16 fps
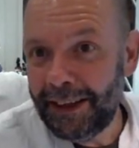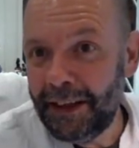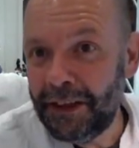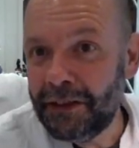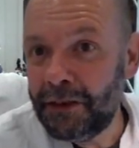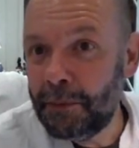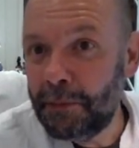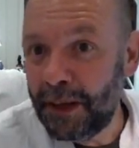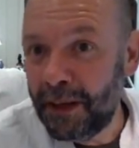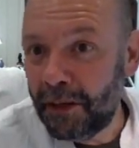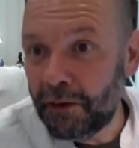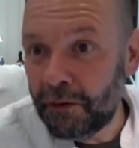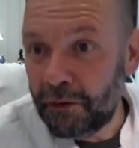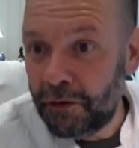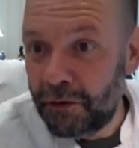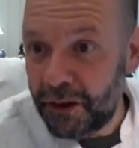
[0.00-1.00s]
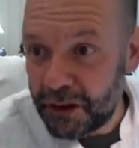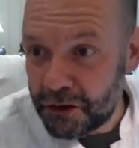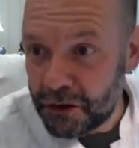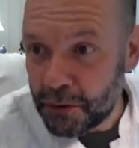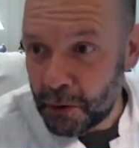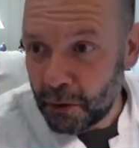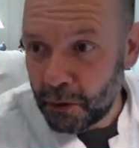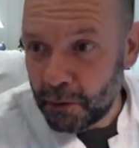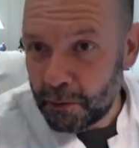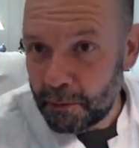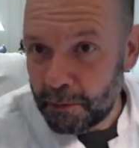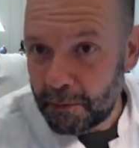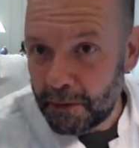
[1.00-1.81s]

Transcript: is the big visual